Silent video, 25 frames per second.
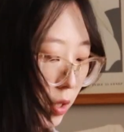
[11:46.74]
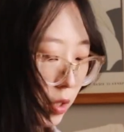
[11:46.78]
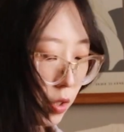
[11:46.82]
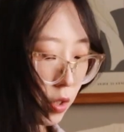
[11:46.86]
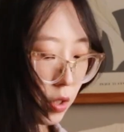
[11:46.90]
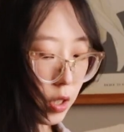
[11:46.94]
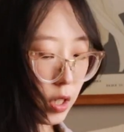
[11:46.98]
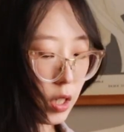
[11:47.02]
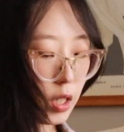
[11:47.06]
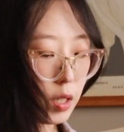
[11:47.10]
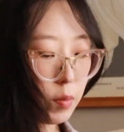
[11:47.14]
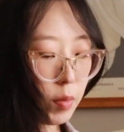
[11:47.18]

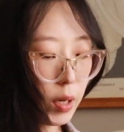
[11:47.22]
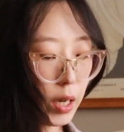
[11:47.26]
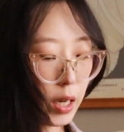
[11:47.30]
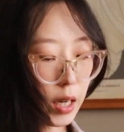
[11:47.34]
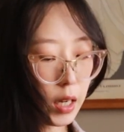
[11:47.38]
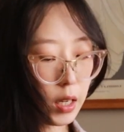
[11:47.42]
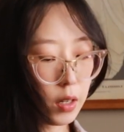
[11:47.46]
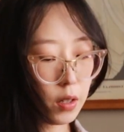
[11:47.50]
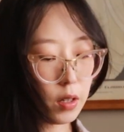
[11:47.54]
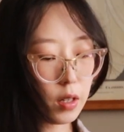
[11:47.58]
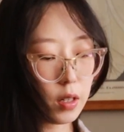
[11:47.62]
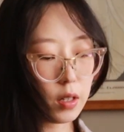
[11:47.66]
machine
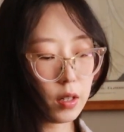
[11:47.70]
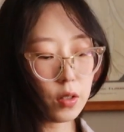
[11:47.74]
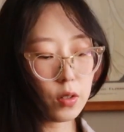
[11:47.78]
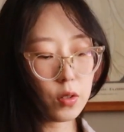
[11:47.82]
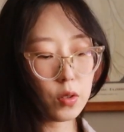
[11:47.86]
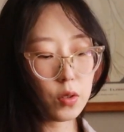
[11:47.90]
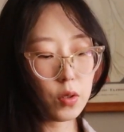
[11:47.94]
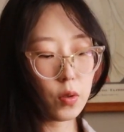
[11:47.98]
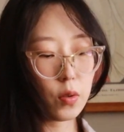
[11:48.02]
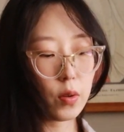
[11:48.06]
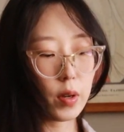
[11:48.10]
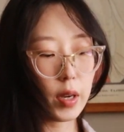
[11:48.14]
pattern,
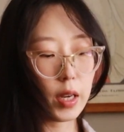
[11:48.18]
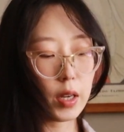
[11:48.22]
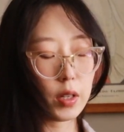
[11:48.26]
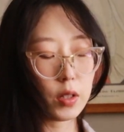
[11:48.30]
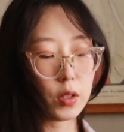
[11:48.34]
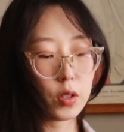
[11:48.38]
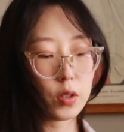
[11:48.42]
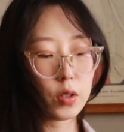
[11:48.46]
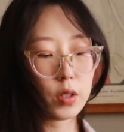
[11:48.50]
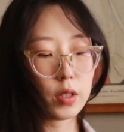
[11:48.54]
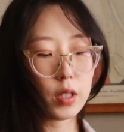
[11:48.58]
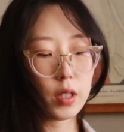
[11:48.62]
so
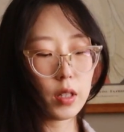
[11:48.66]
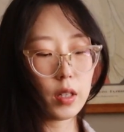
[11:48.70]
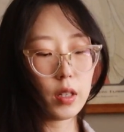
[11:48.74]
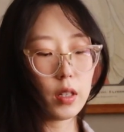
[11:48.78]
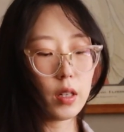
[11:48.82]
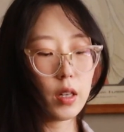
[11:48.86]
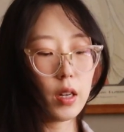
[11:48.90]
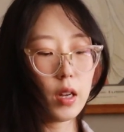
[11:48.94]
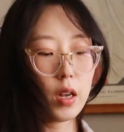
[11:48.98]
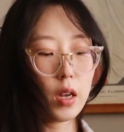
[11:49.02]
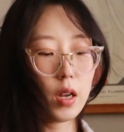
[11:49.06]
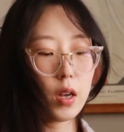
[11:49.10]
I
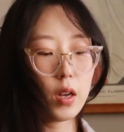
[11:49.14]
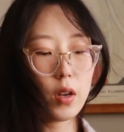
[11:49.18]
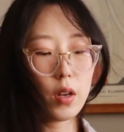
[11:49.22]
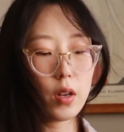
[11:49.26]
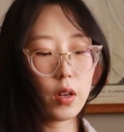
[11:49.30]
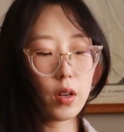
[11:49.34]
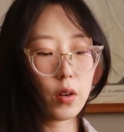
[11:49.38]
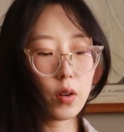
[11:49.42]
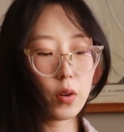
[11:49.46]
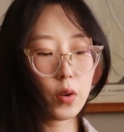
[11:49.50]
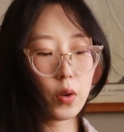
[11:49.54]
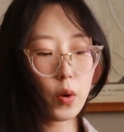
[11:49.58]
did
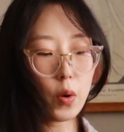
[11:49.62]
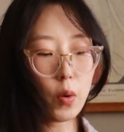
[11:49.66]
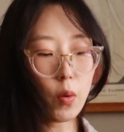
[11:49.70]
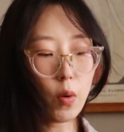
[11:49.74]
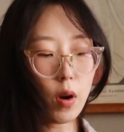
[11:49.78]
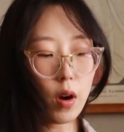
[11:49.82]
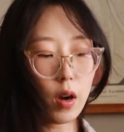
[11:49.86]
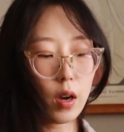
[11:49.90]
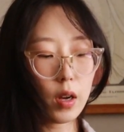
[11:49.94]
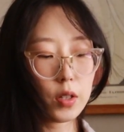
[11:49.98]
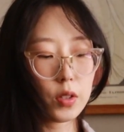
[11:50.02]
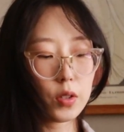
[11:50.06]
go
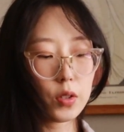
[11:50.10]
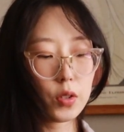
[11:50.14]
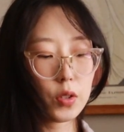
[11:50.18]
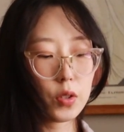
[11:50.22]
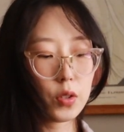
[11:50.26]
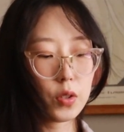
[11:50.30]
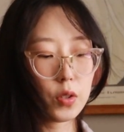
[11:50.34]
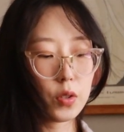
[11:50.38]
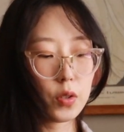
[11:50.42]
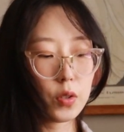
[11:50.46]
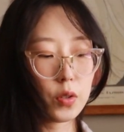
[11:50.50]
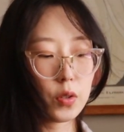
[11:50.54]
on
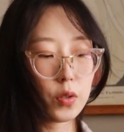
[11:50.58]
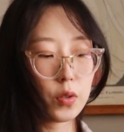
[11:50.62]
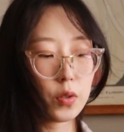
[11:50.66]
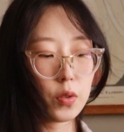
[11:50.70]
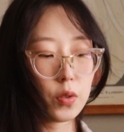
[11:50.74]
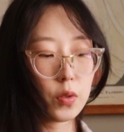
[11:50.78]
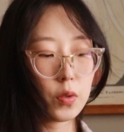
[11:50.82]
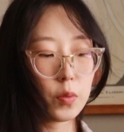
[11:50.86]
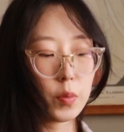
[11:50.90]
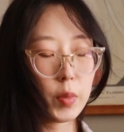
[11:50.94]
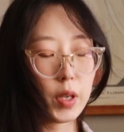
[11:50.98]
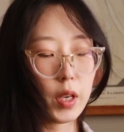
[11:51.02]

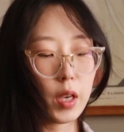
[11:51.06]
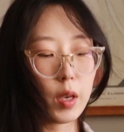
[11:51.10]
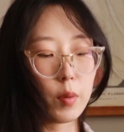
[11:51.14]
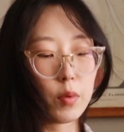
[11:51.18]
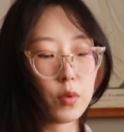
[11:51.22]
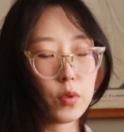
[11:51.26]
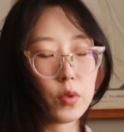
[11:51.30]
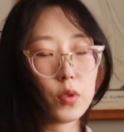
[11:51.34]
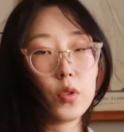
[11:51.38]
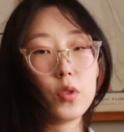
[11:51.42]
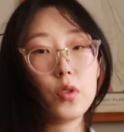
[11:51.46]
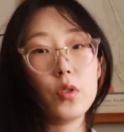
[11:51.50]
to be
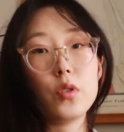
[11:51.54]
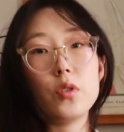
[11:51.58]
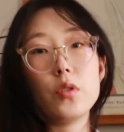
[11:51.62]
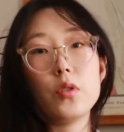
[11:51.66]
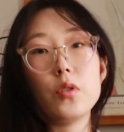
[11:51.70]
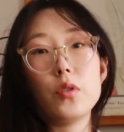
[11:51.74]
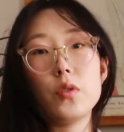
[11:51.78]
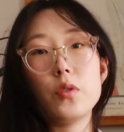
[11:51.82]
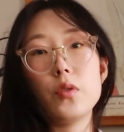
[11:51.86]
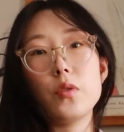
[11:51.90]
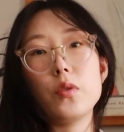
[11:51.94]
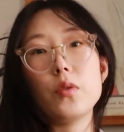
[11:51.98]
able
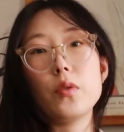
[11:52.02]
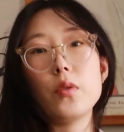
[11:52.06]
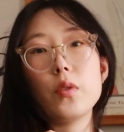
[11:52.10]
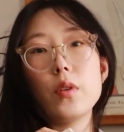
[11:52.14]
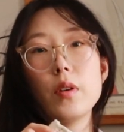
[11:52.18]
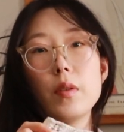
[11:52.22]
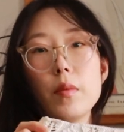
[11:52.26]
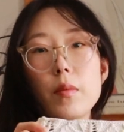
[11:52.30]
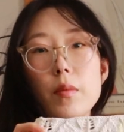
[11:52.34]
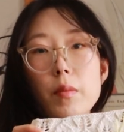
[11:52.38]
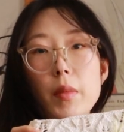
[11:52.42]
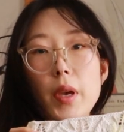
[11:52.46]

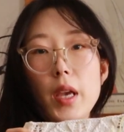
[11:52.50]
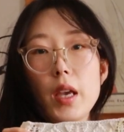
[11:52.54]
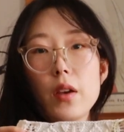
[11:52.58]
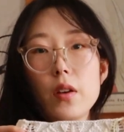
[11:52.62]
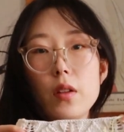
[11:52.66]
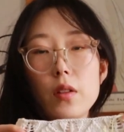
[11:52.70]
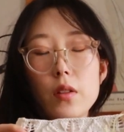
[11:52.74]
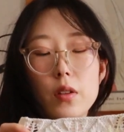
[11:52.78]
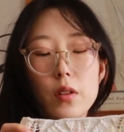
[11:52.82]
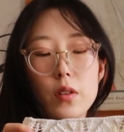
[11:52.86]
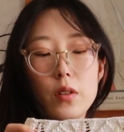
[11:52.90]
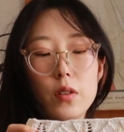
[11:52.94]
to
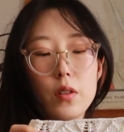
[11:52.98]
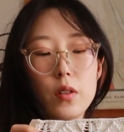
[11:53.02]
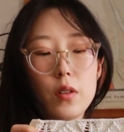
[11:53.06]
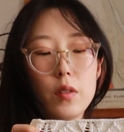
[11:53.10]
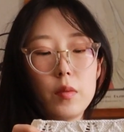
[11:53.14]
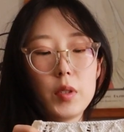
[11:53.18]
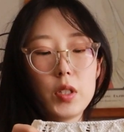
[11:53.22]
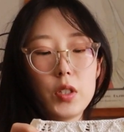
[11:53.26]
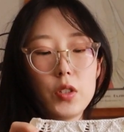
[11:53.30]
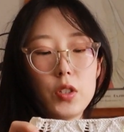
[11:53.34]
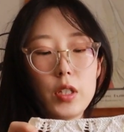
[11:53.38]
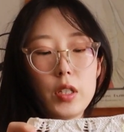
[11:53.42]
make a
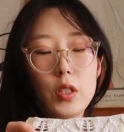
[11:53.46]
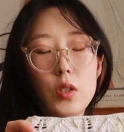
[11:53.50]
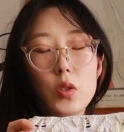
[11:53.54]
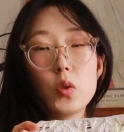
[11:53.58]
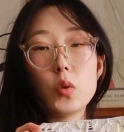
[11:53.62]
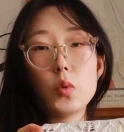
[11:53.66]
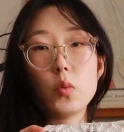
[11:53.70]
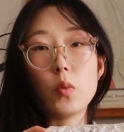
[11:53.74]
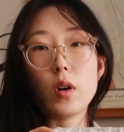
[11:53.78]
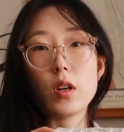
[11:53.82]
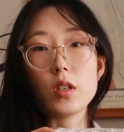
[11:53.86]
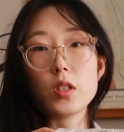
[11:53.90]
little machine
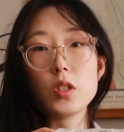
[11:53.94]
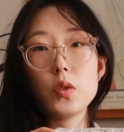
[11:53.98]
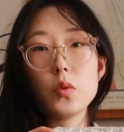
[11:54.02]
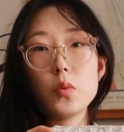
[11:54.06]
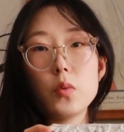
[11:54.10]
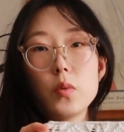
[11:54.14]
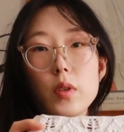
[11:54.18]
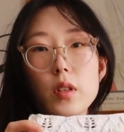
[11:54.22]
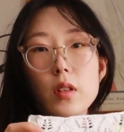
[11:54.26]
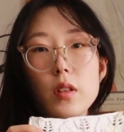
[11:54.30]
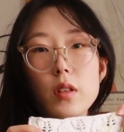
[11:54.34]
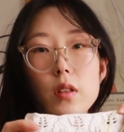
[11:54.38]

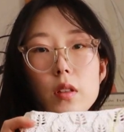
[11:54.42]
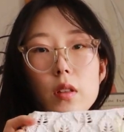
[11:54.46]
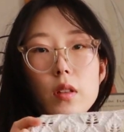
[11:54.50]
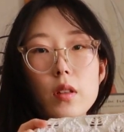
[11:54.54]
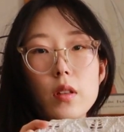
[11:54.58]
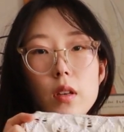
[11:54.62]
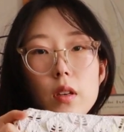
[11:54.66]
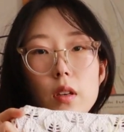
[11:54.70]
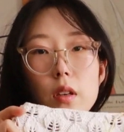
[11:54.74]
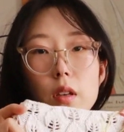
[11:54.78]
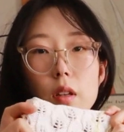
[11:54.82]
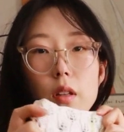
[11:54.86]
swatch with
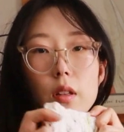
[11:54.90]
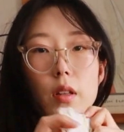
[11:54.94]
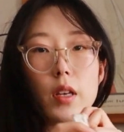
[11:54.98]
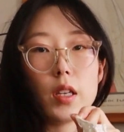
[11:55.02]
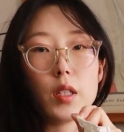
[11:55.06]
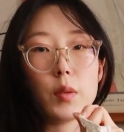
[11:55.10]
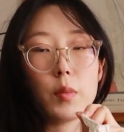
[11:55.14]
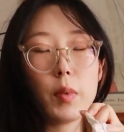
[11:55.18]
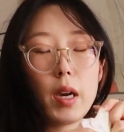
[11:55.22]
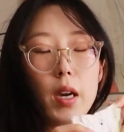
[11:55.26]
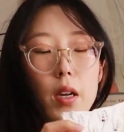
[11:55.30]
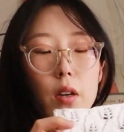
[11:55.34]
the
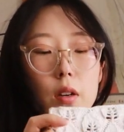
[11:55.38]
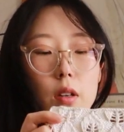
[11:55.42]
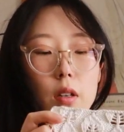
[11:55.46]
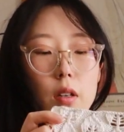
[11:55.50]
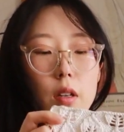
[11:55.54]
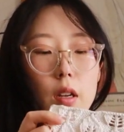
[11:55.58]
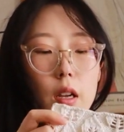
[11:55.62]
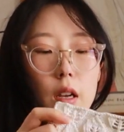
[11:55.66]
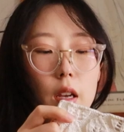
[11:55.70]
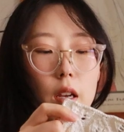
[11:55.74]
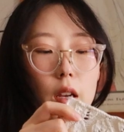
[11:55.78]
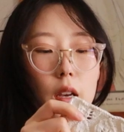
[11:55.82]
lace
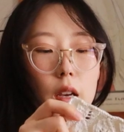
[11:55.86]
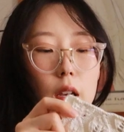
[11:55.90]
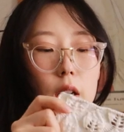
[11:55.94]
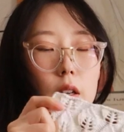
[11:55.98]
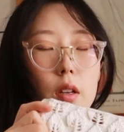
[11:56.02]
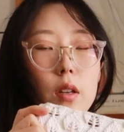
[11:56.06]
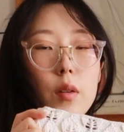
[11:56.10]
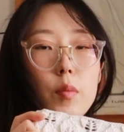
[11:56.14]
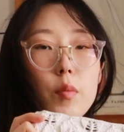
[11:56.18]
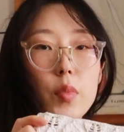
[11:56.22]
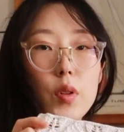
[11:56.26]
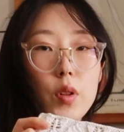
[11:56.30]
pattern
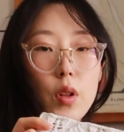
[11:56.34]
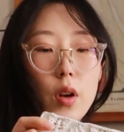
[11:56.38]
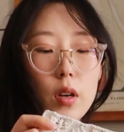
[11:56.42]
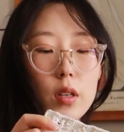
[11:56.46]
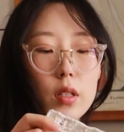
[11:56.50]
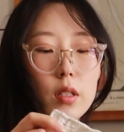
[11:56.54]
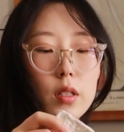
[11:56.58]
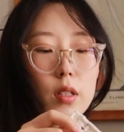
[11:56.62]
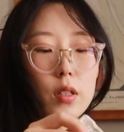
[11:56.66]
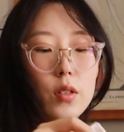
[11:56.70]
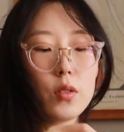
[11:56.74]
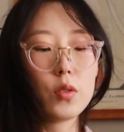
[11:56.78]
and
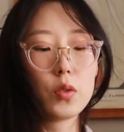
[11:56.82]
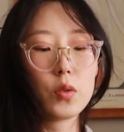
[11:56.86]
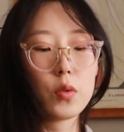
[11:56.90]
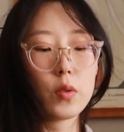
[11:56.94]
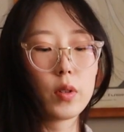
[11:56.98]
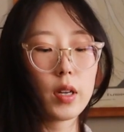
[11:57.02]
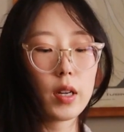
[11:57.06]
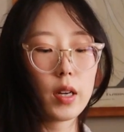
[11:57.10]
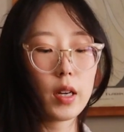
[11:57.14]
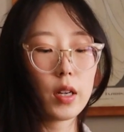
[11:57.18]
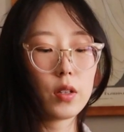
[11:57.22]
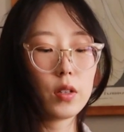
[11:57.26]
blocked it so
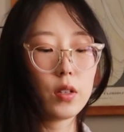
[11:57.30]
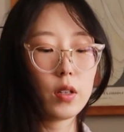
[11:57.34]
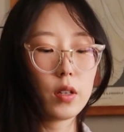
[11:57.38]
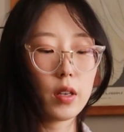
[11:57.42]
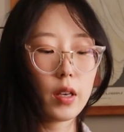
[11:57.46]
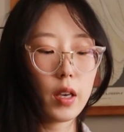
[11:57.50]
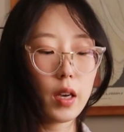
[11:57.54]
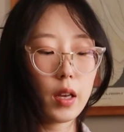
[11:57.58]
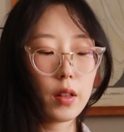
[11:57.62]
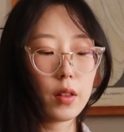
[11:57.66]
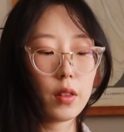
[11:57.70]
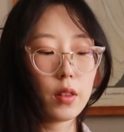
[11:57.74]
that I
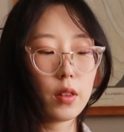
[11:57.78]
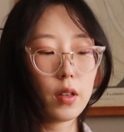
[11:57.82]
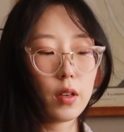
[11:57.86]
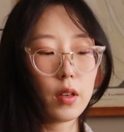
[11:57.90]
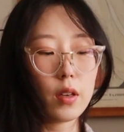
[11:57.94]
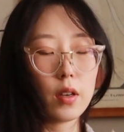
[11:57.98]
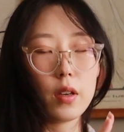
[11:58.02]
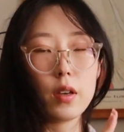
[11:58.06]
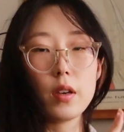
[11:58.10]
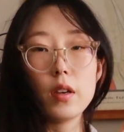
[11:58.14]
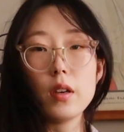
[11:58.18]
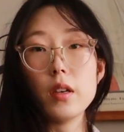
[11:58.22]
could get
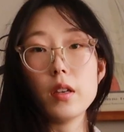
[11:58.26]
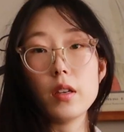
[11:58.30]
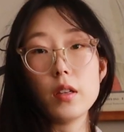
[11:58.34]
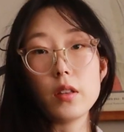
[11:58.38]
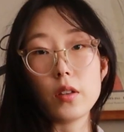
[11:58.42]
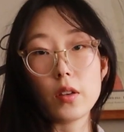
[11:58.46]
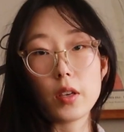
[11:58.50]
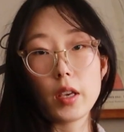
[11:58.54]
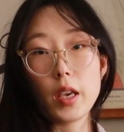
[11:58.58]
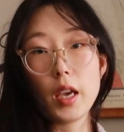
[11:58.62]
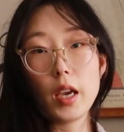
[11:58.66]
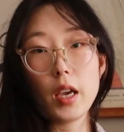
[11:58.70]
the
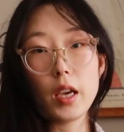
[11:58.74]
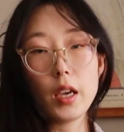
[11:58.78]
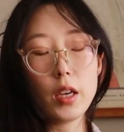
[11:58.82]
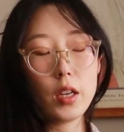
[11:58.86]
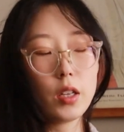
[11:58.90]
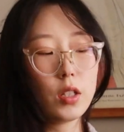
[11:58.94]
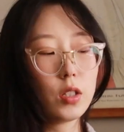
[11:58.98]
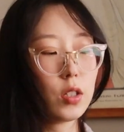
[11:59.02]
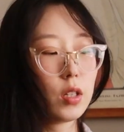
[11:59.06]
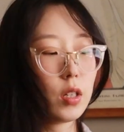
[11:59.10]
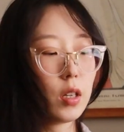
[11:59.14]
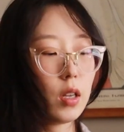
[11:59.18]

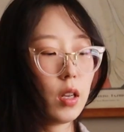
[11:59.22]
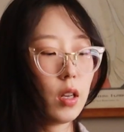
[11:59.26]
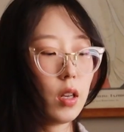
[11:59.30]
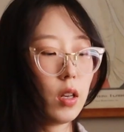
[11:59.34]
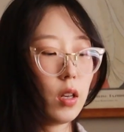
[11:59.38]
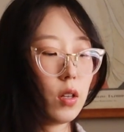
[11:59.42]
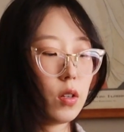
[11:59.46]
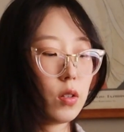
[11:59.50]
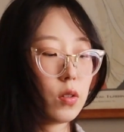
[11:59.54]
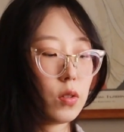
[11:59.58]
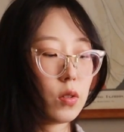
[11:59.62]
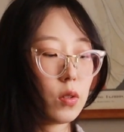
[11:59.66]
gauge.
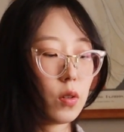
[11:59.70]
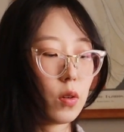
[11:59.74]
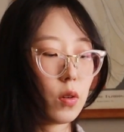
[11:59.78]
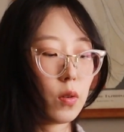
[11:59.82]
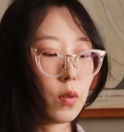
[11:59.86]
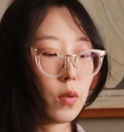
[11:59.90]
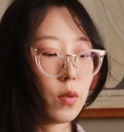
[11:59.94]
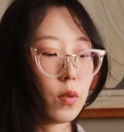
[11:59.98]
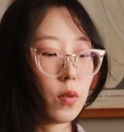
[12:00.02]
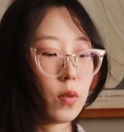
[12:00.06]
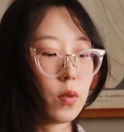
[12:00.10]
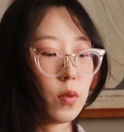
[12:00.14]

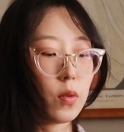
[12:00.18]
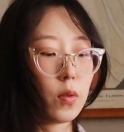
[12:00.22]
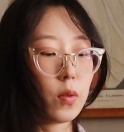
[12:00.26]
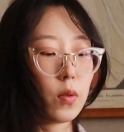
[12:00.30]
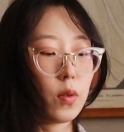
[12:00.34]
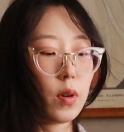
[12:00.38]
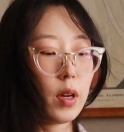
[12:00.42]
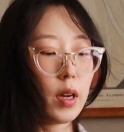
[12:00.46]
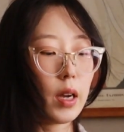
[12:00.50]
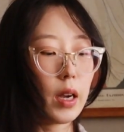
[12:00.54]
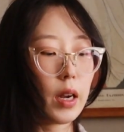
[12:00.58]
So